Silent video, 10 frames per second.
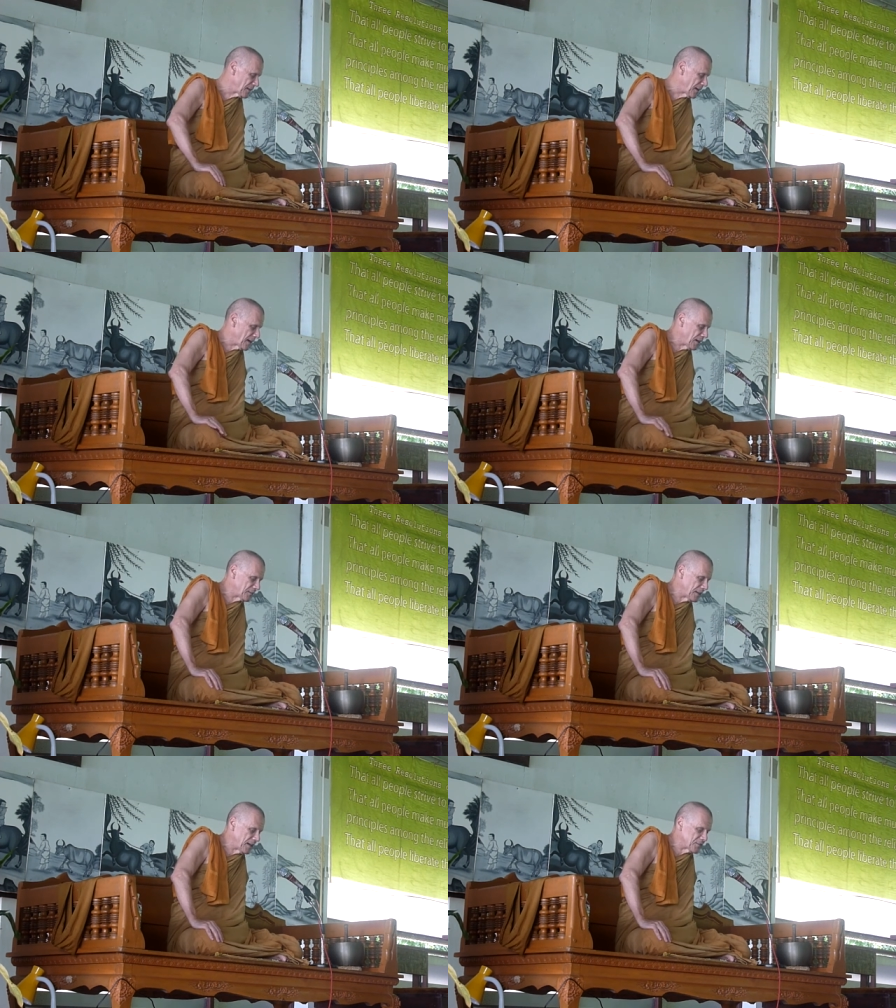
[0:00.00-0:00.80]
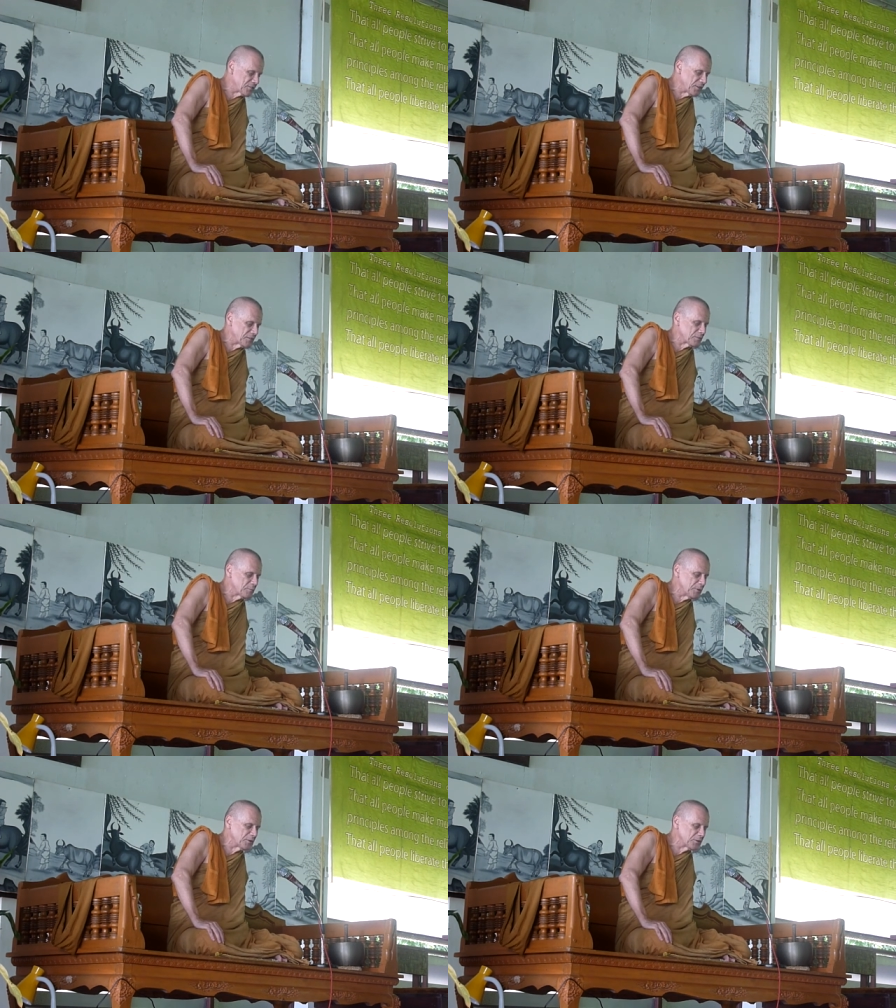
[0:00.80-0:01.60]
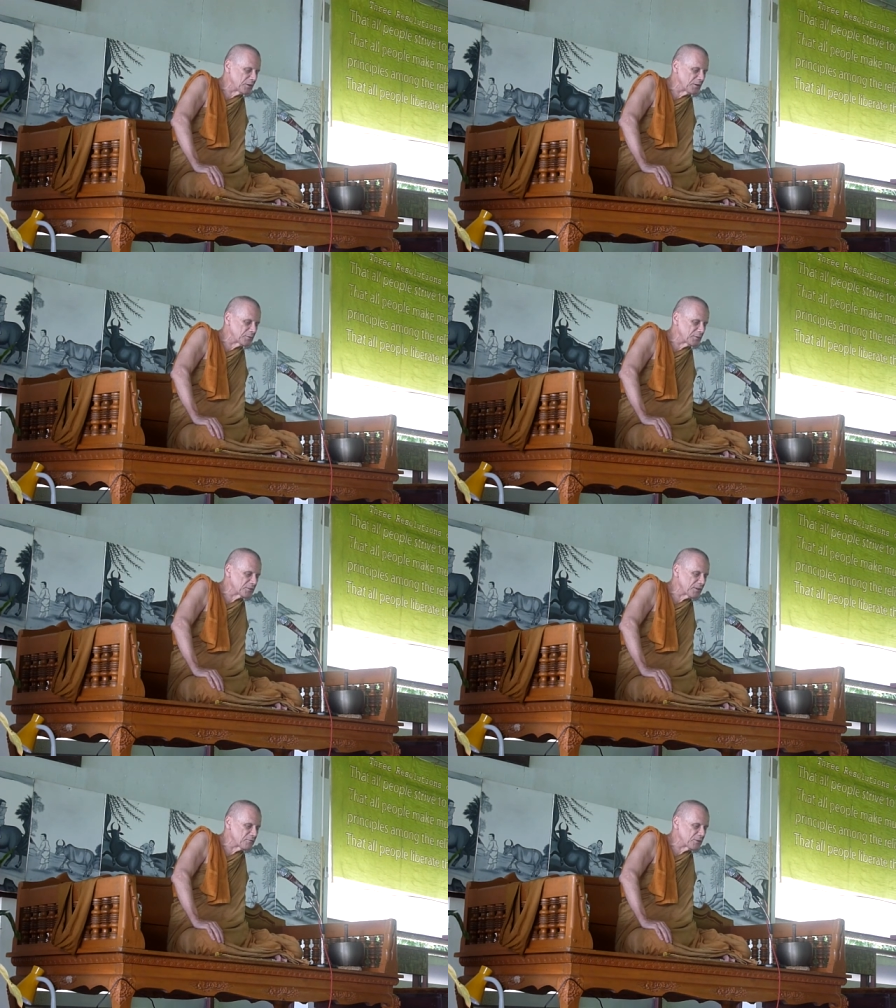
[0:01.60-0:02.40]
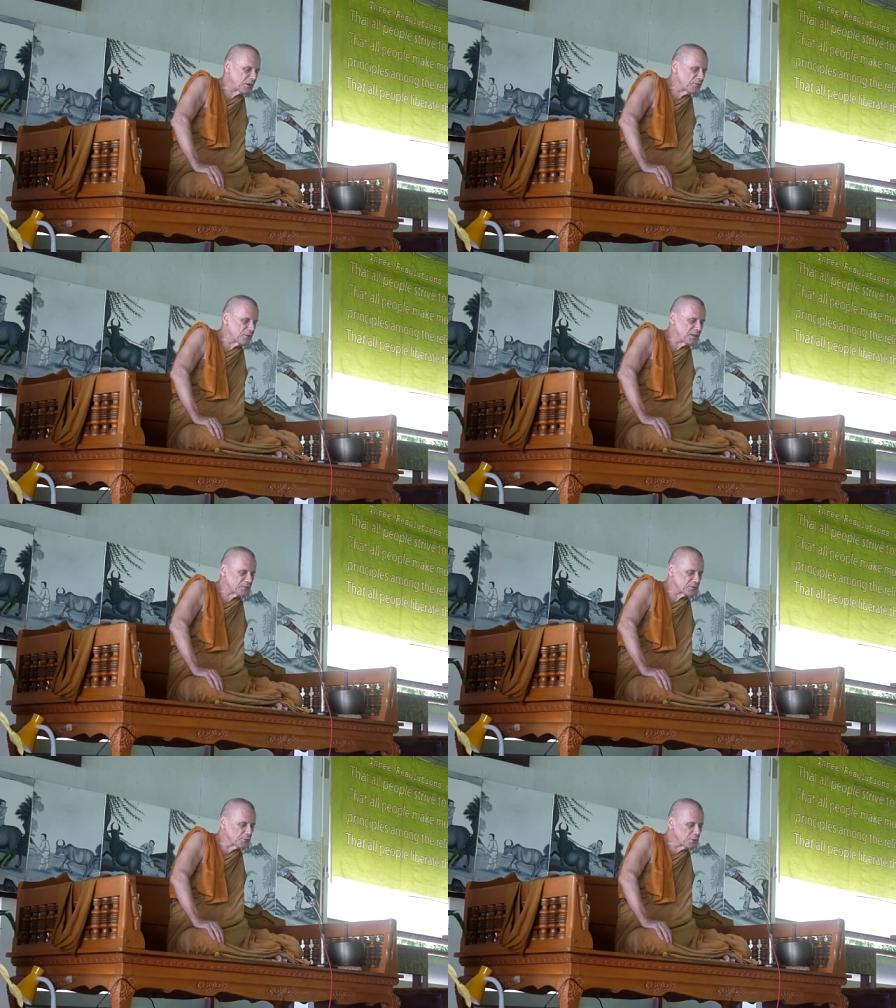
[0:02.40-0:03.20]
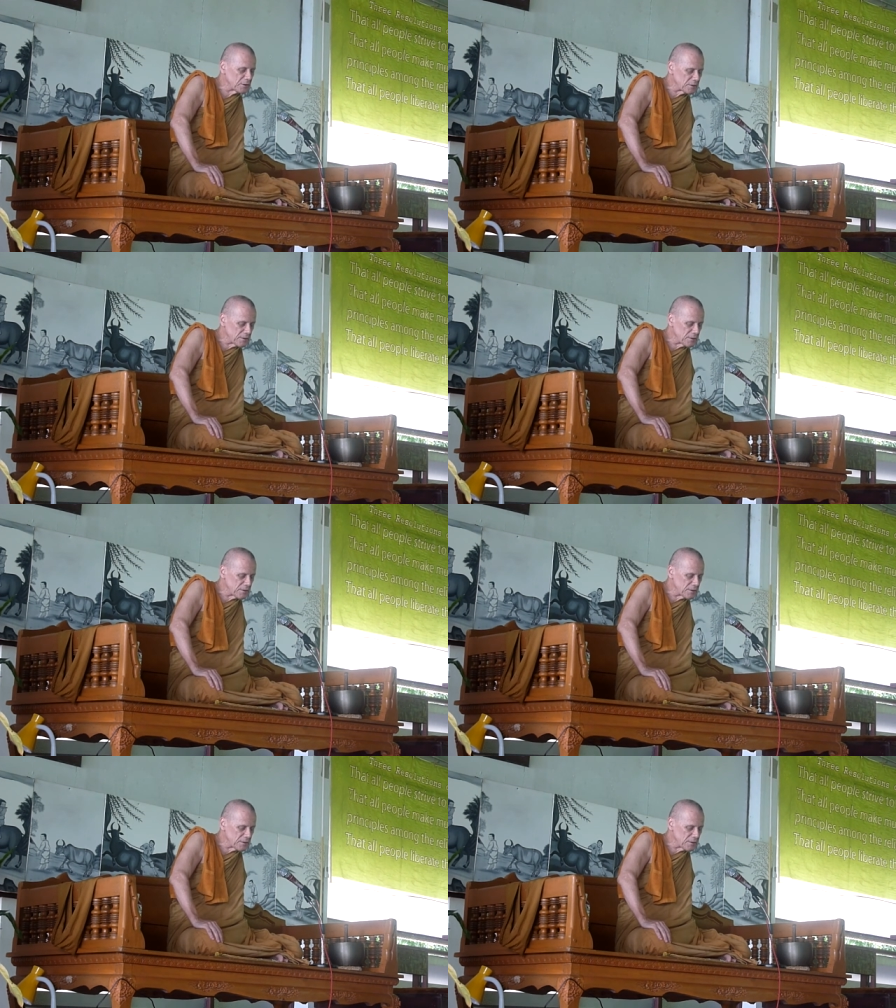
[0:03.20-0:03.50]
either has another opinion on or something of that sort.